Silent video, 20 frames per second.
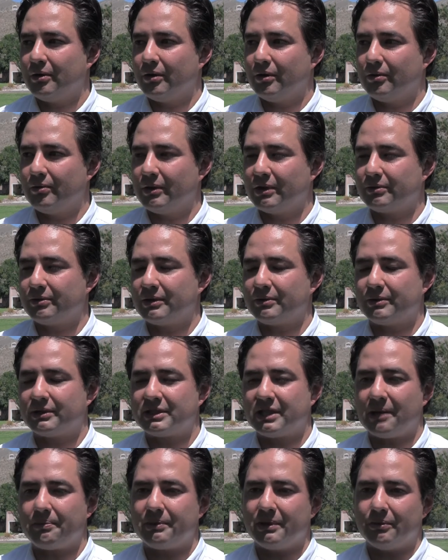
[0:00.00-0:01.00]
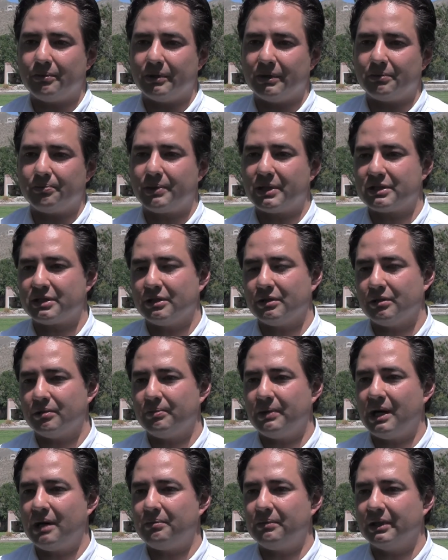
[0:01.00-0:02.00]
what's happening with President
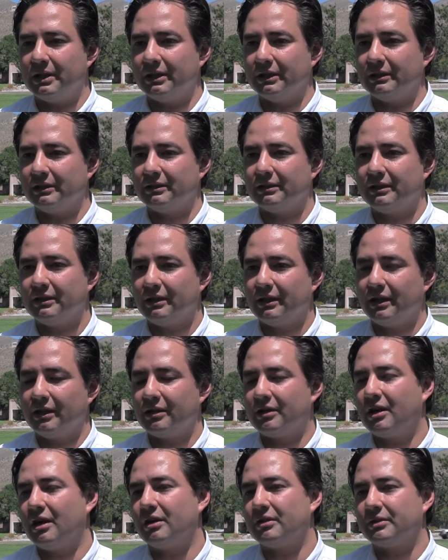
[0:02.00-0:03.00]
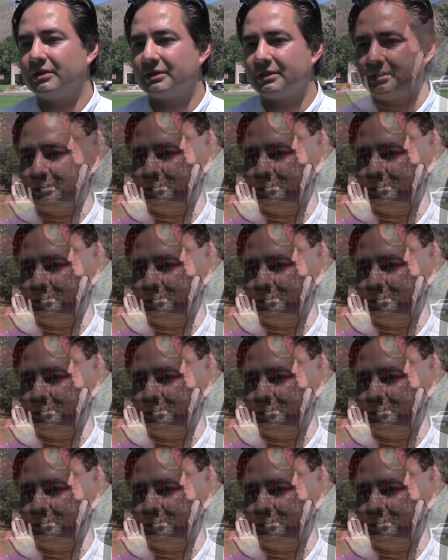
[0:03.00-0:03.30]
Obama and in Congress.